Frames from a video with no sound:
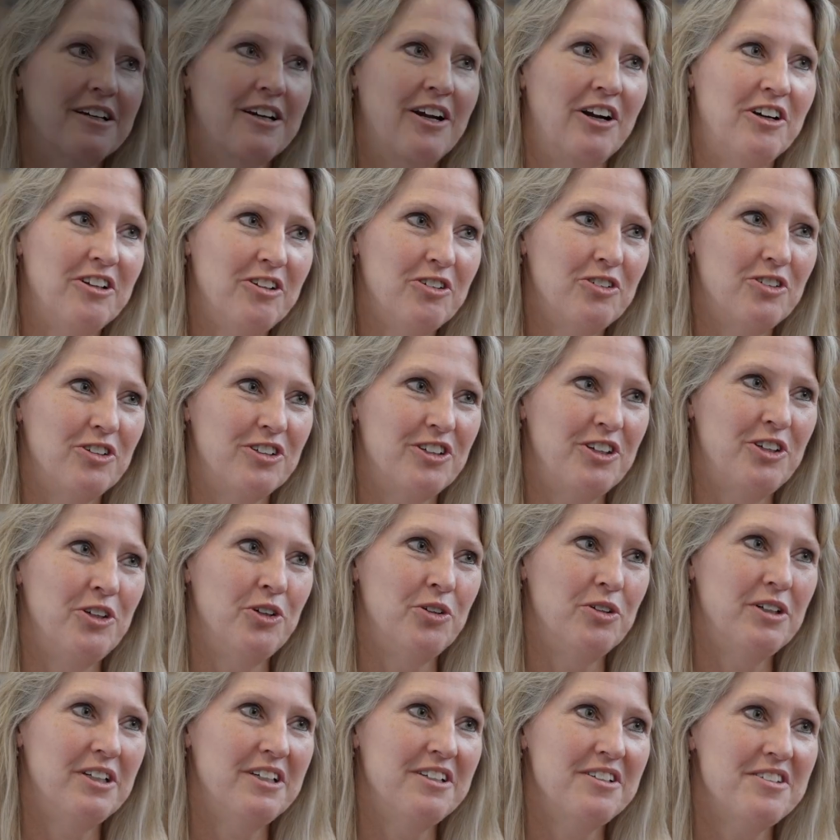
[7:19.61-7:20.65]
Carlo
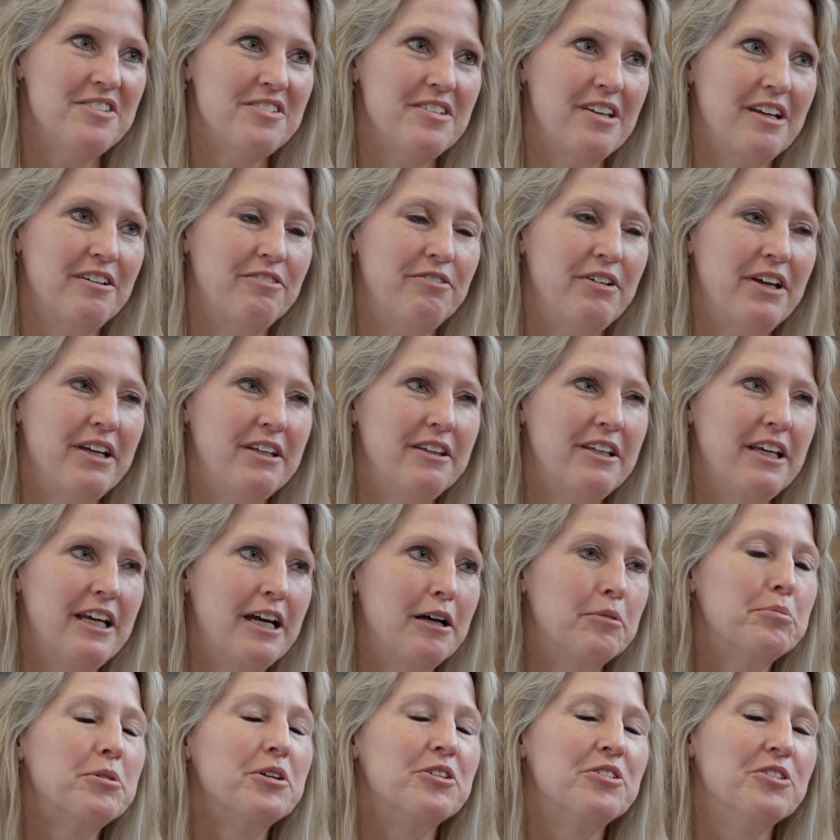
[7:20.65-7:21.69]
Acutis, I've had
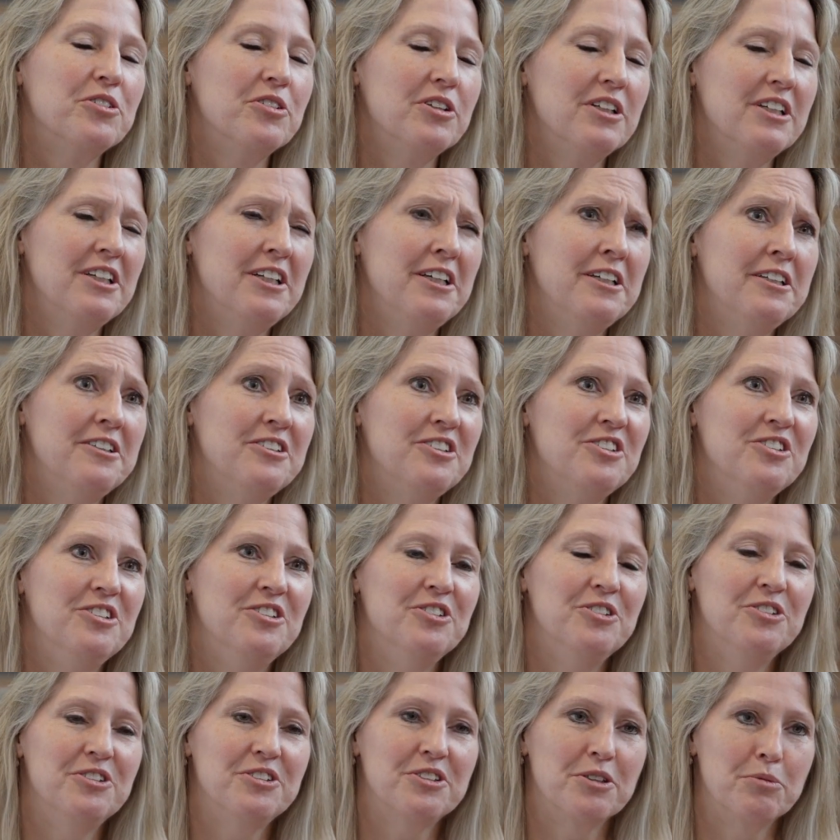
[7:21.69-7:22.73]
the opportunity to
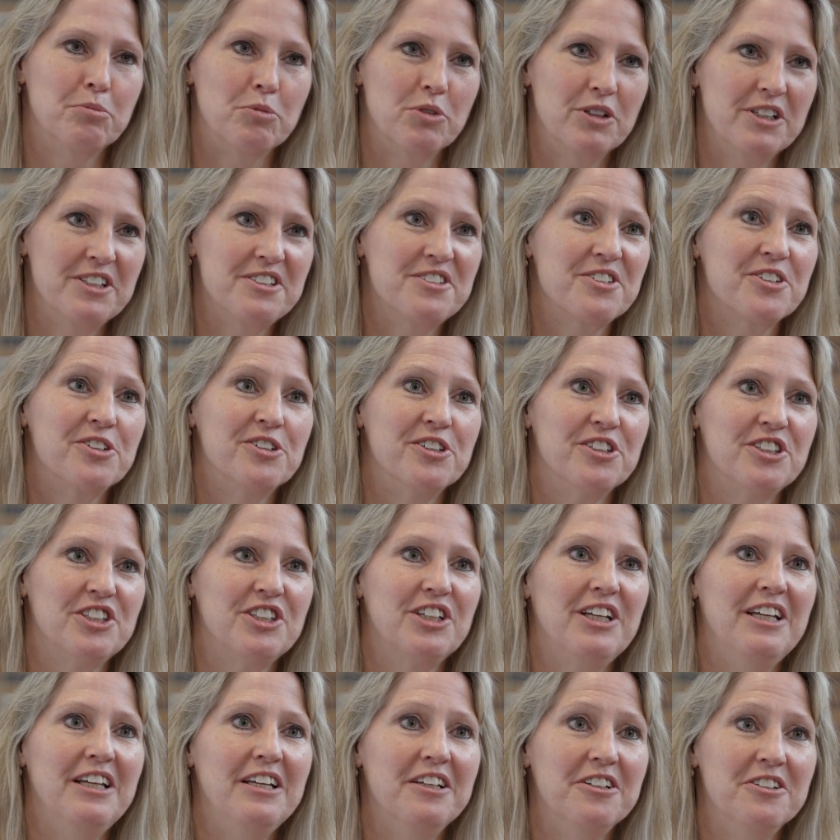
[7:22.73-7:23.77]
do some
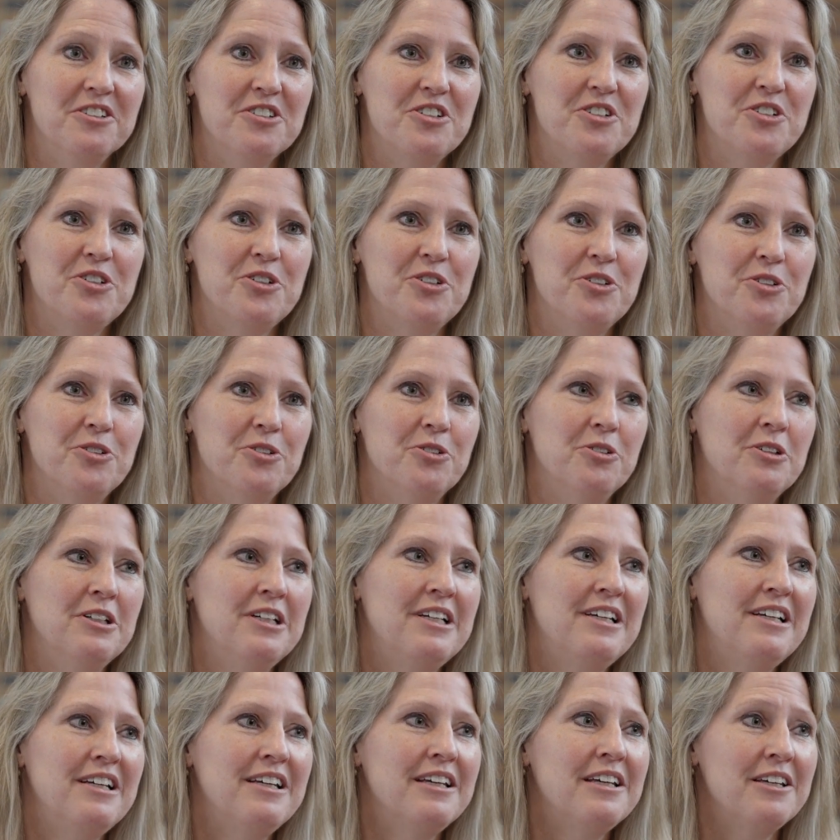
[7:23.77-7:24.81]
research into
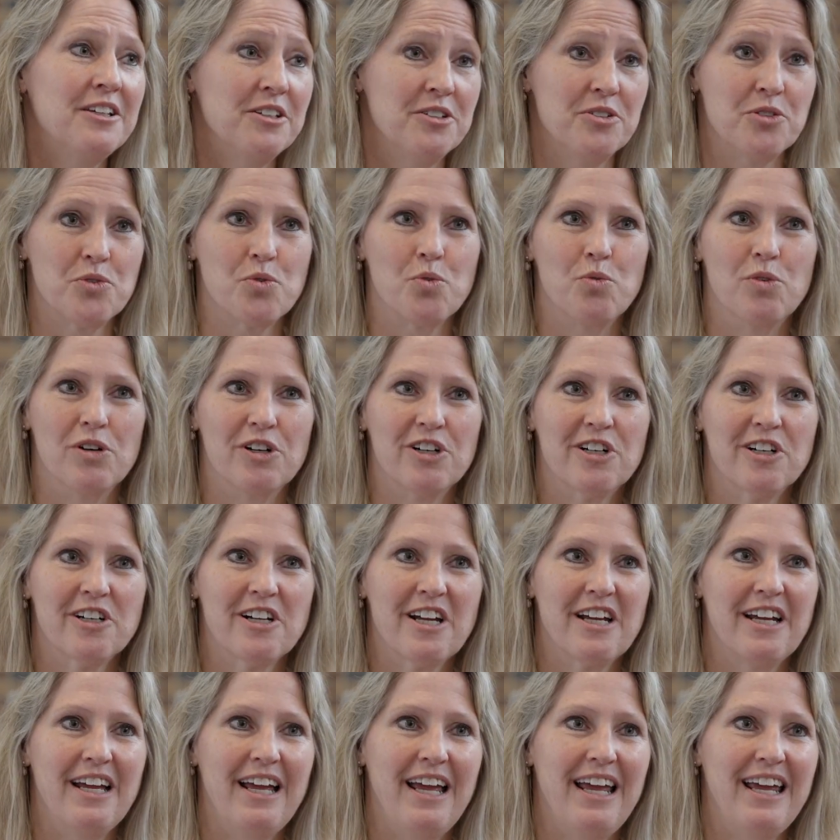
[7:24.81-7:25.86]
his work,
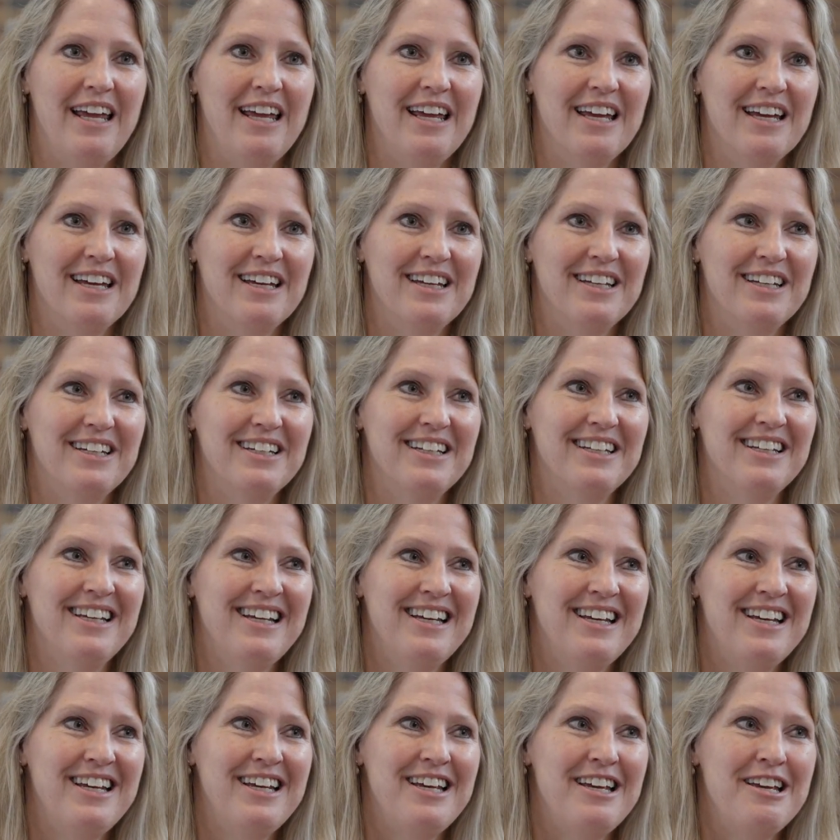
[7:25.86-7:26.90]
and
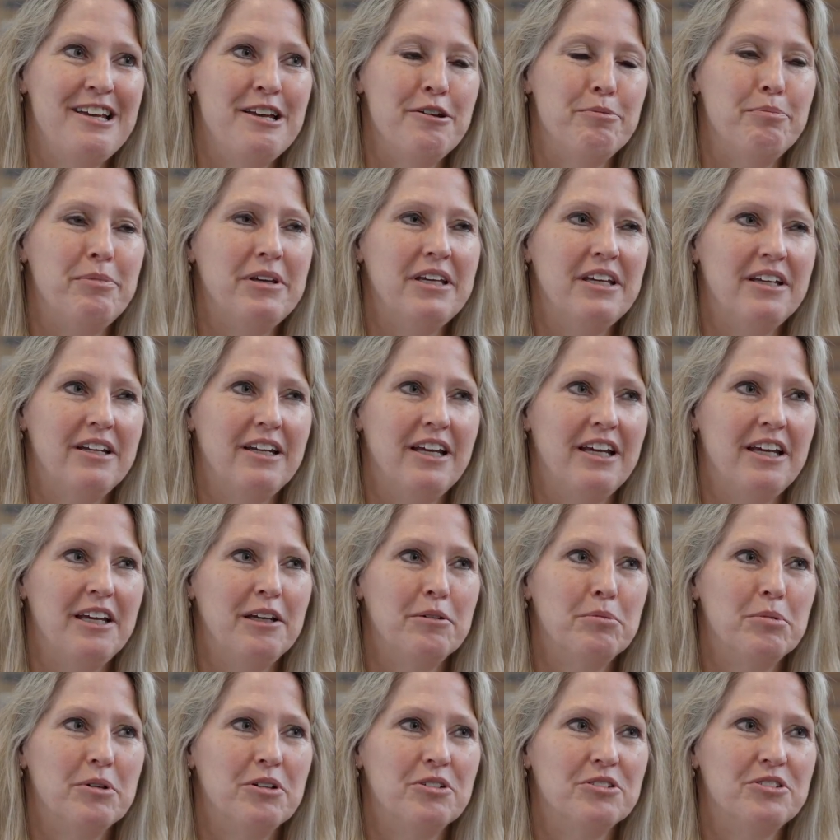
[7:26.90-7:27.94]
being
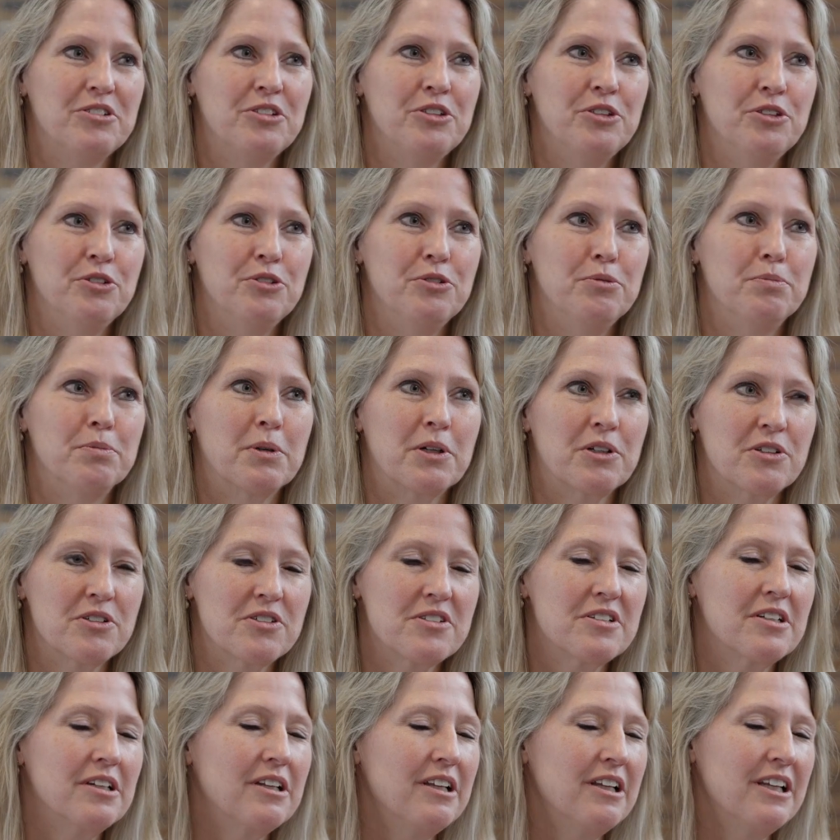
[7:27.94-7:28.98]
able to
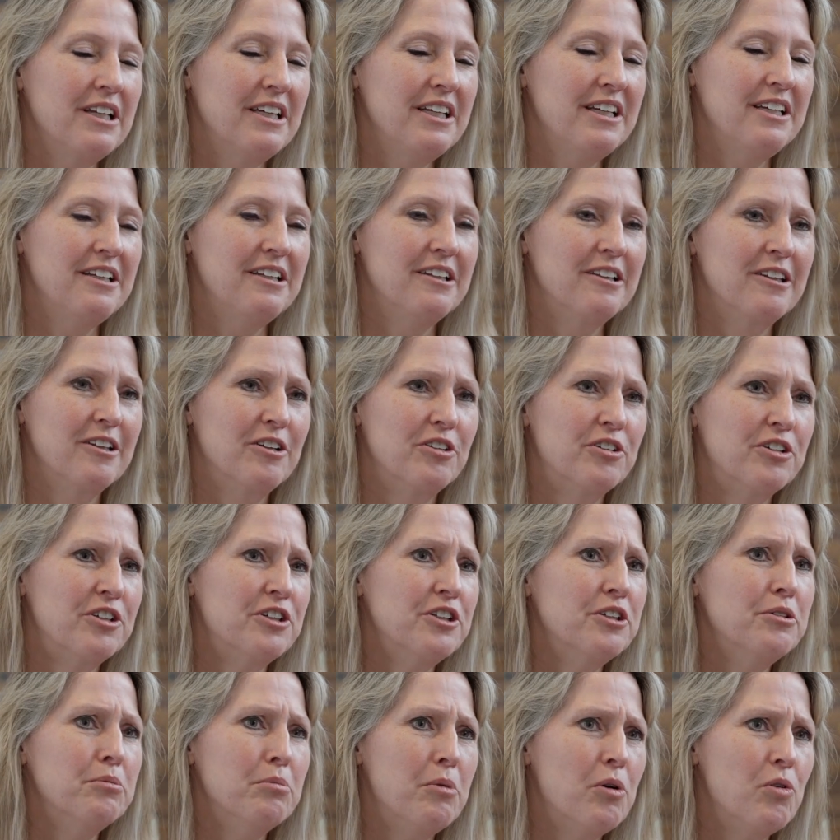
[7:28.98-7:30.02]
personally
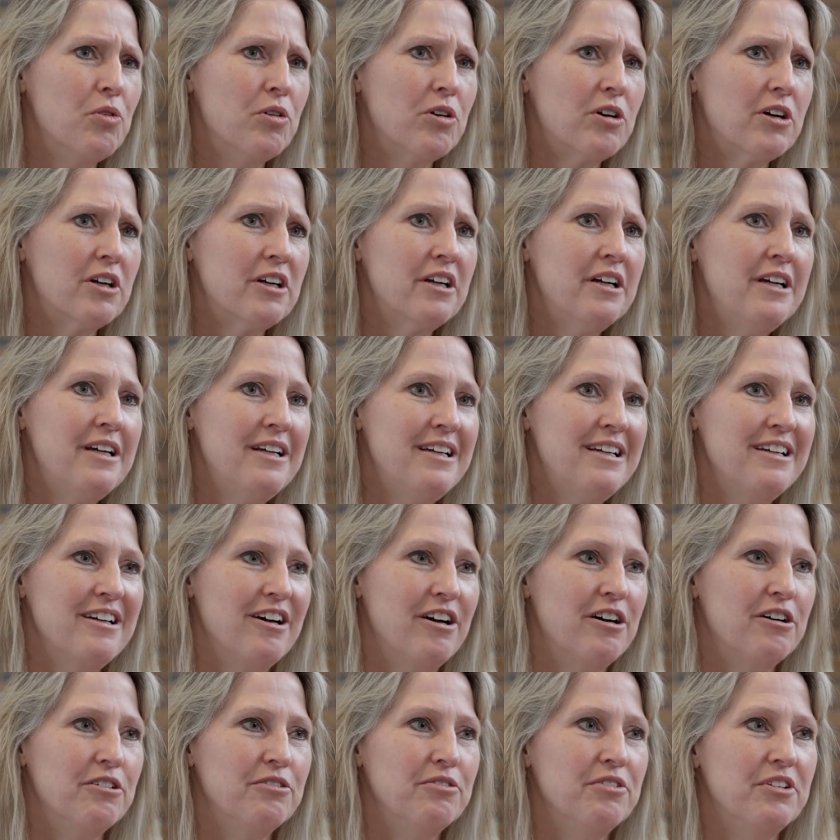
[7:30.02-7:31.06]
learn more
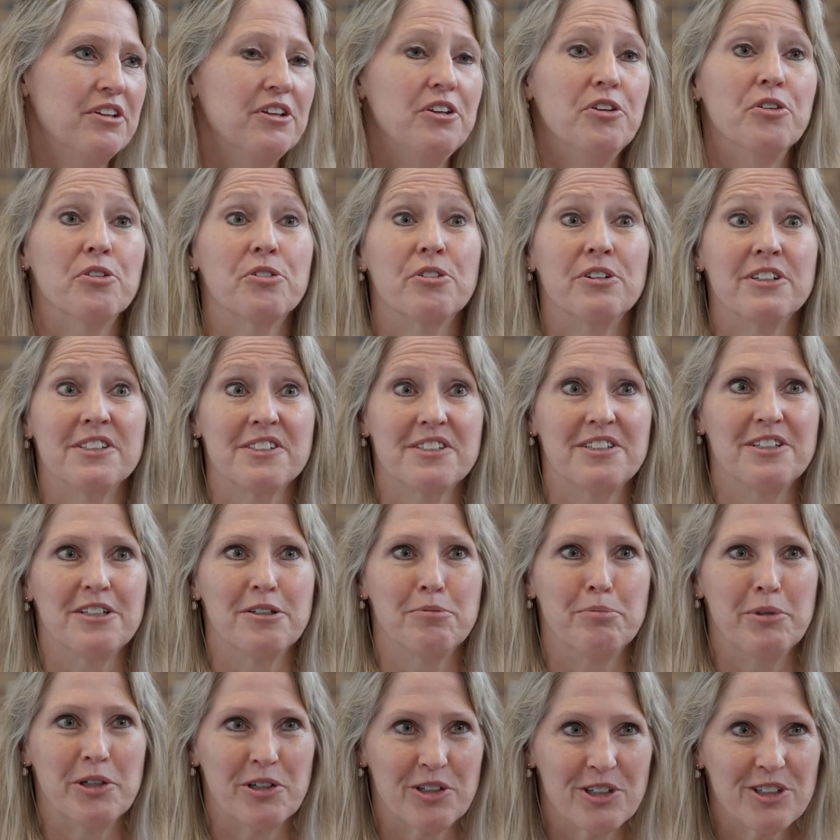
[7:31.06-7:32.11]
of the
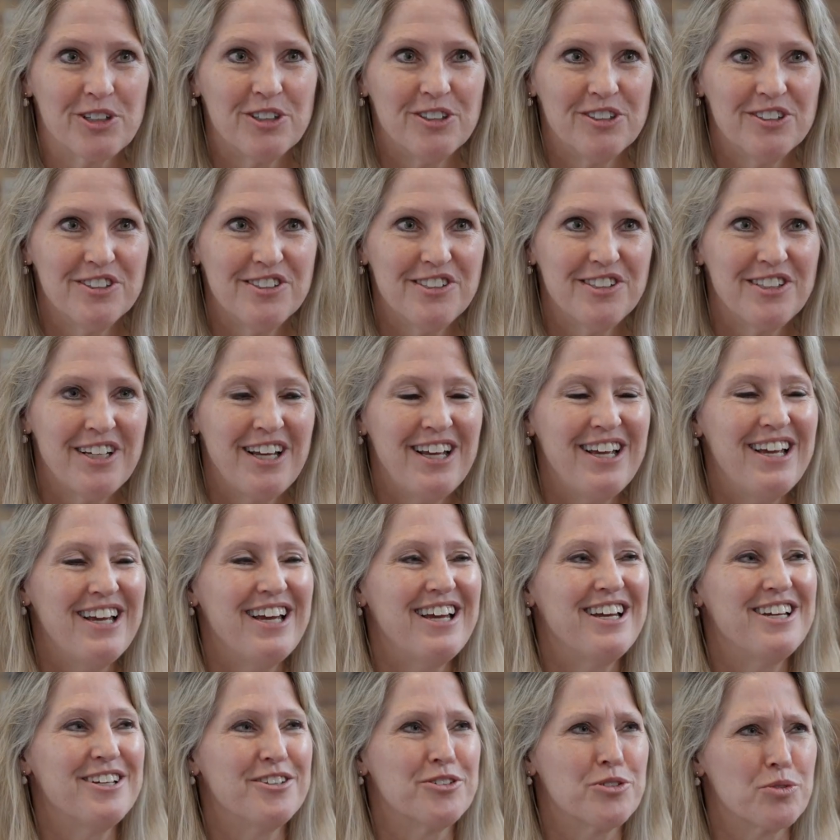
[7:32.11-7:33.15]
Eucharistic miracles
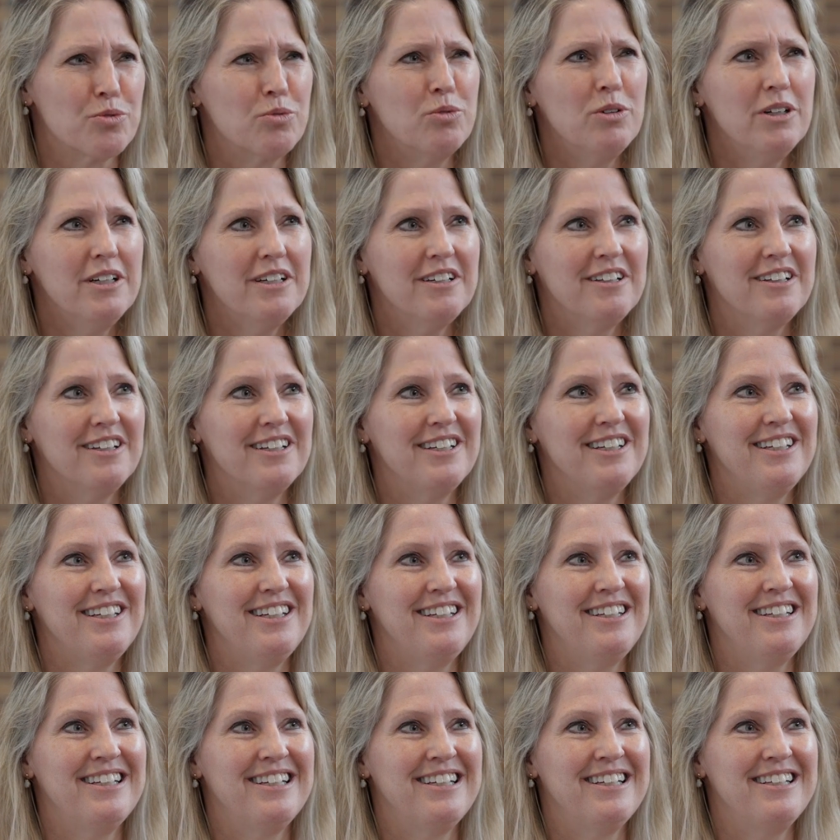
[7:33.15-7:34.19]
has
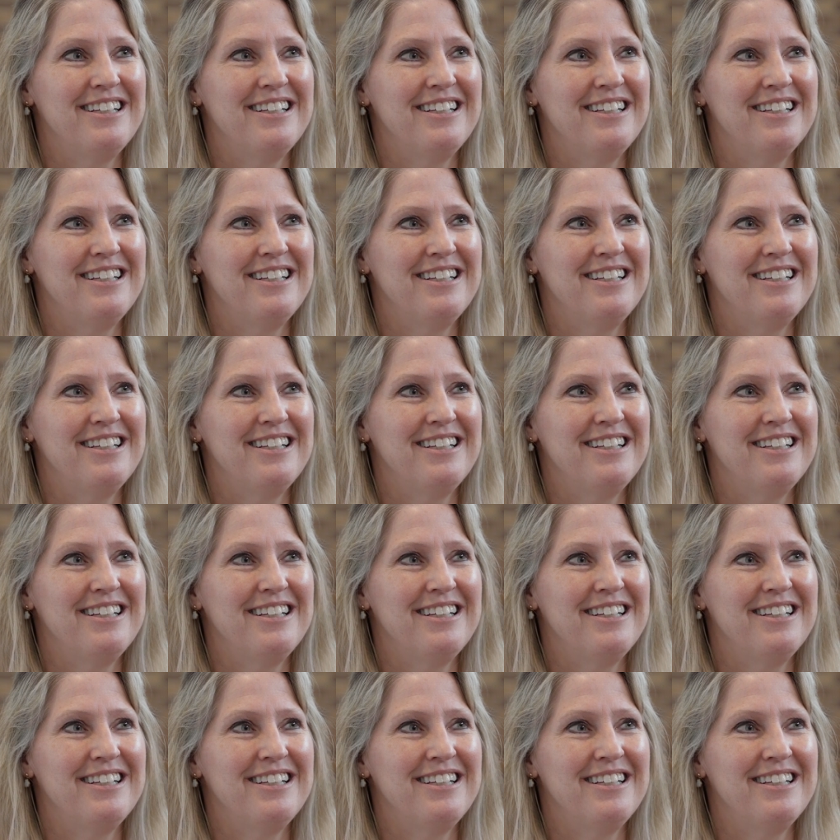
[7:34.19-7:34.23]
really